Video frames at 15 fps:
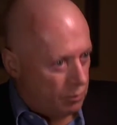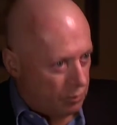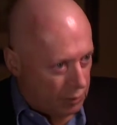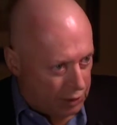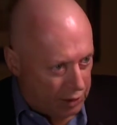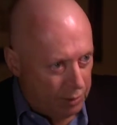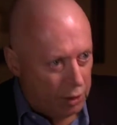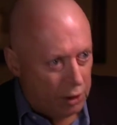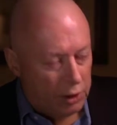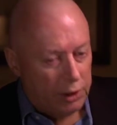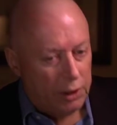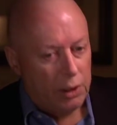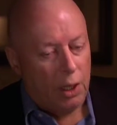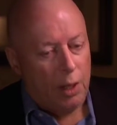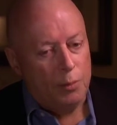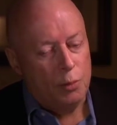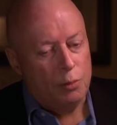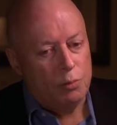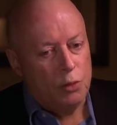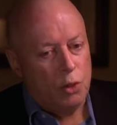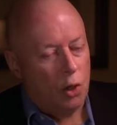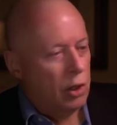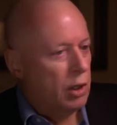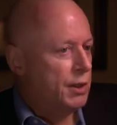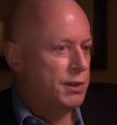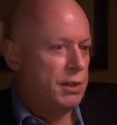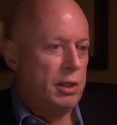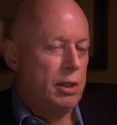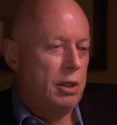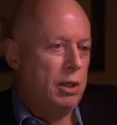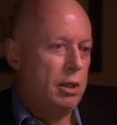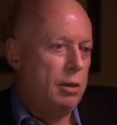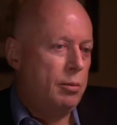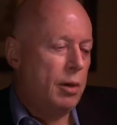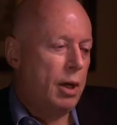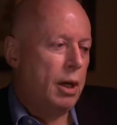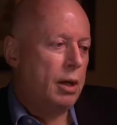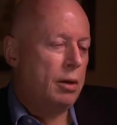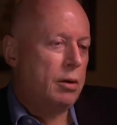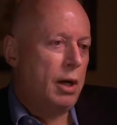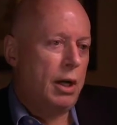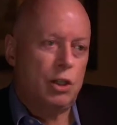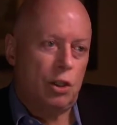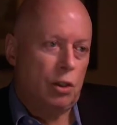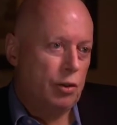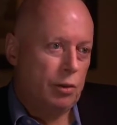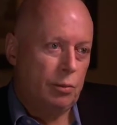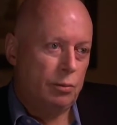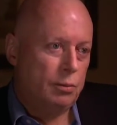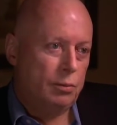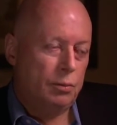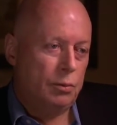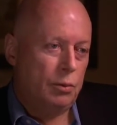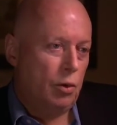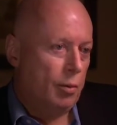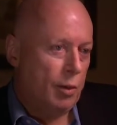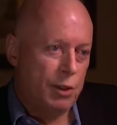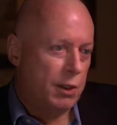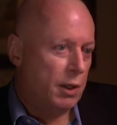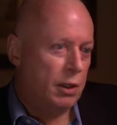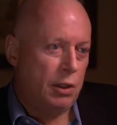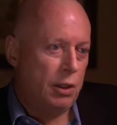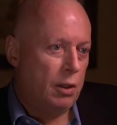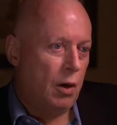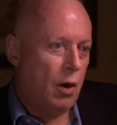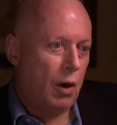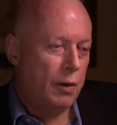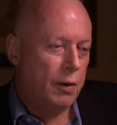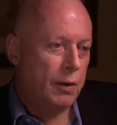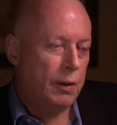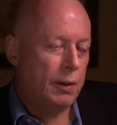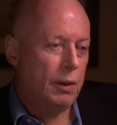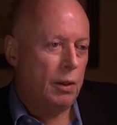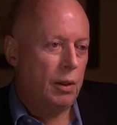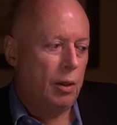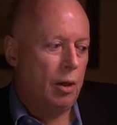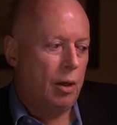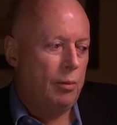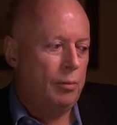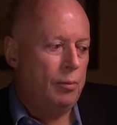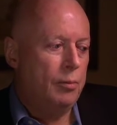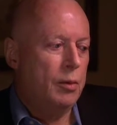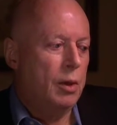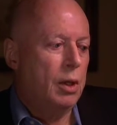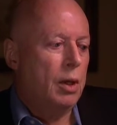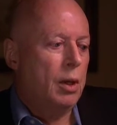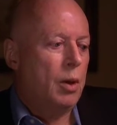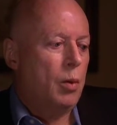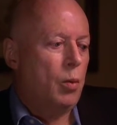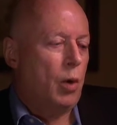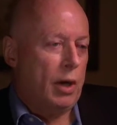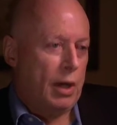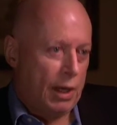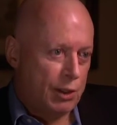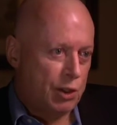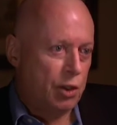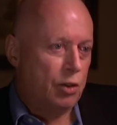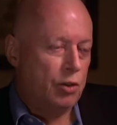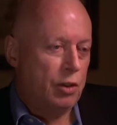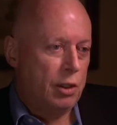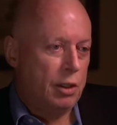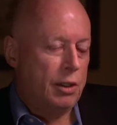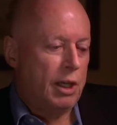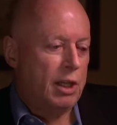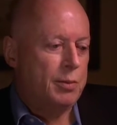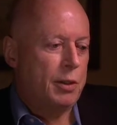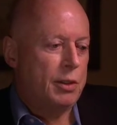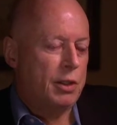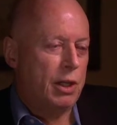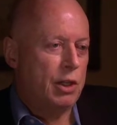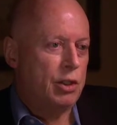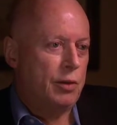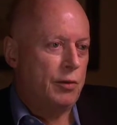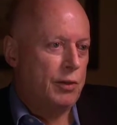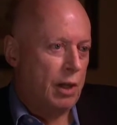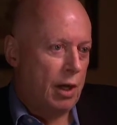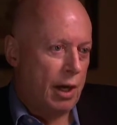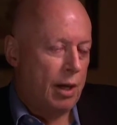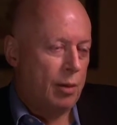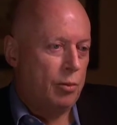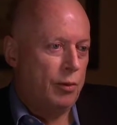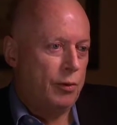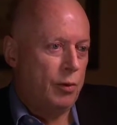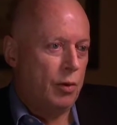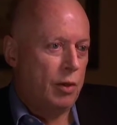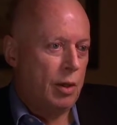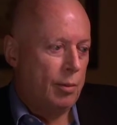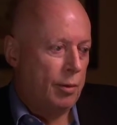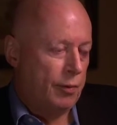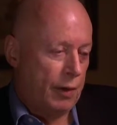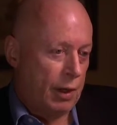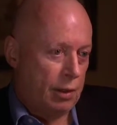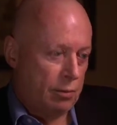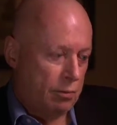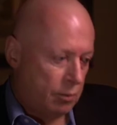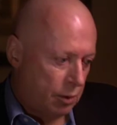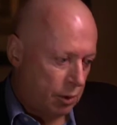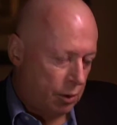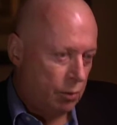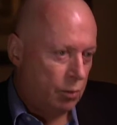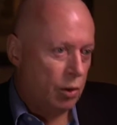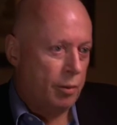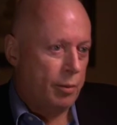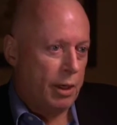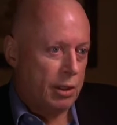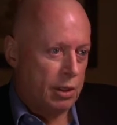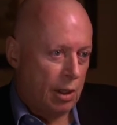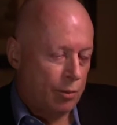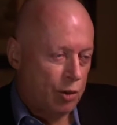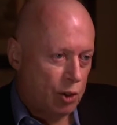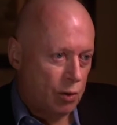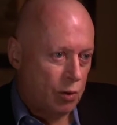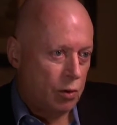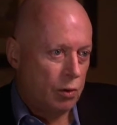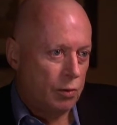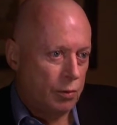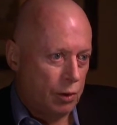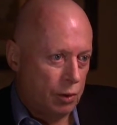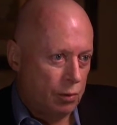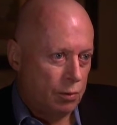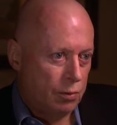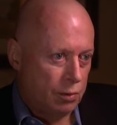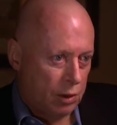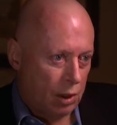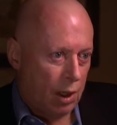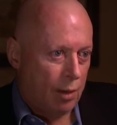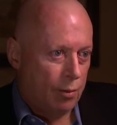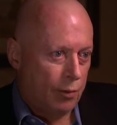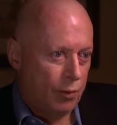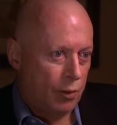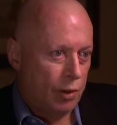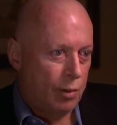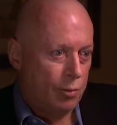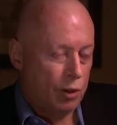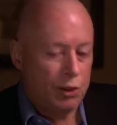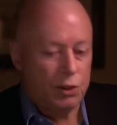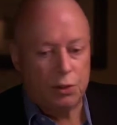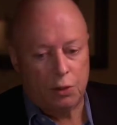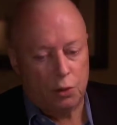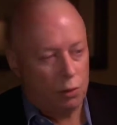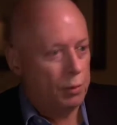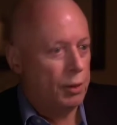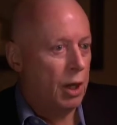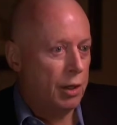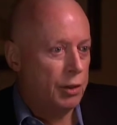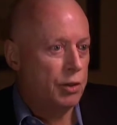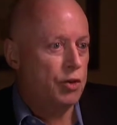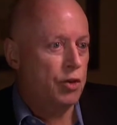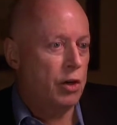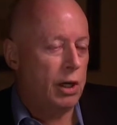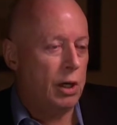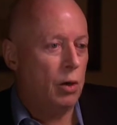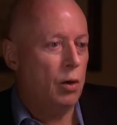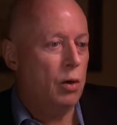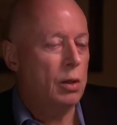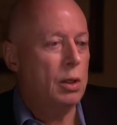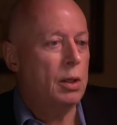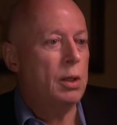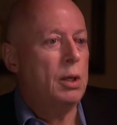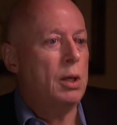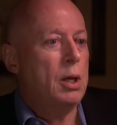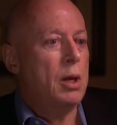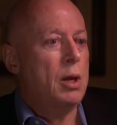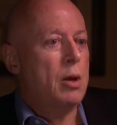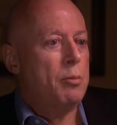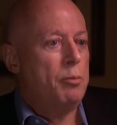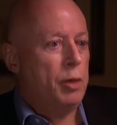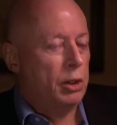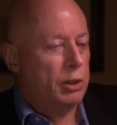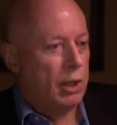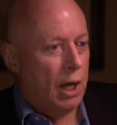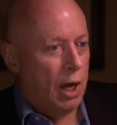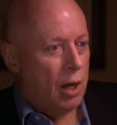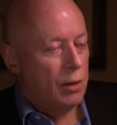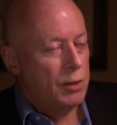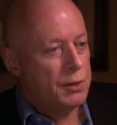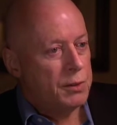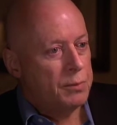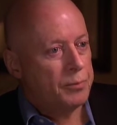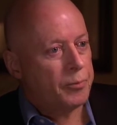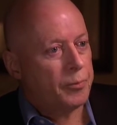Similarly, I'm not going to see my grandchildren, almost certainly not. One has children in the expectation of dying before them. In fact, you want to make damn sure you die before them, just as you'll plant a tree or build a house.